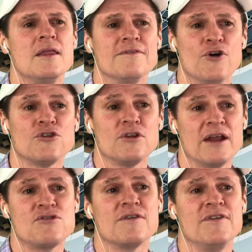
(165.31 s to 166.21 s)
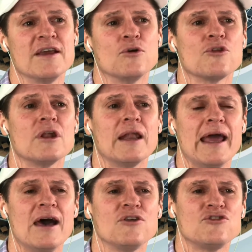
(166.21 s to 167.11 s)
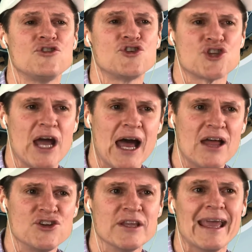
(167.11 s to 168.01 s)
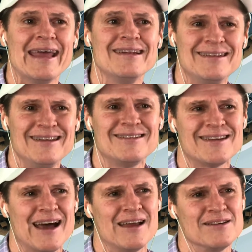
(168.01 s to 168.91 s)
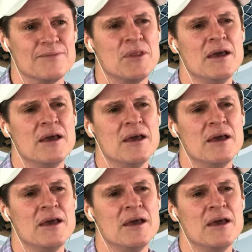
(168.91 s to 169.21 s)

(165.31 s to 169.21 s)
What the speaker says: the first electric vehicle that allows charging and discharging.